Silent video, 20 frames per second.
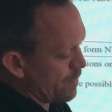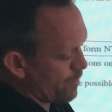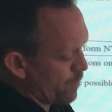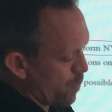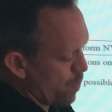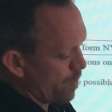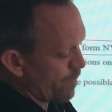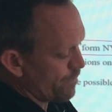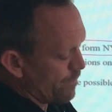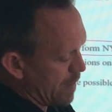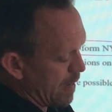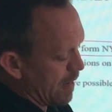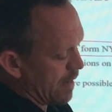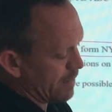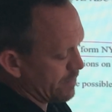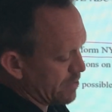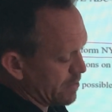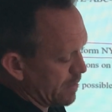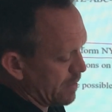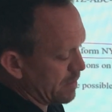4,
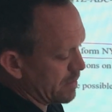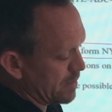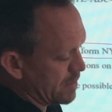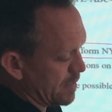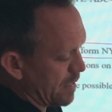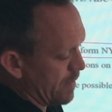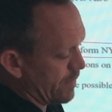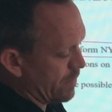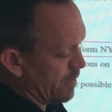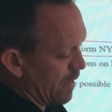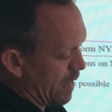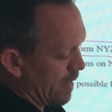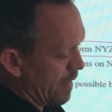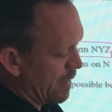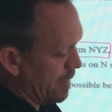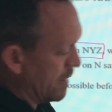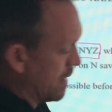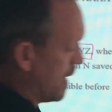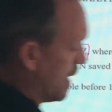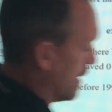5, 6, 7,
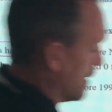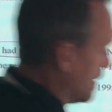8, 9.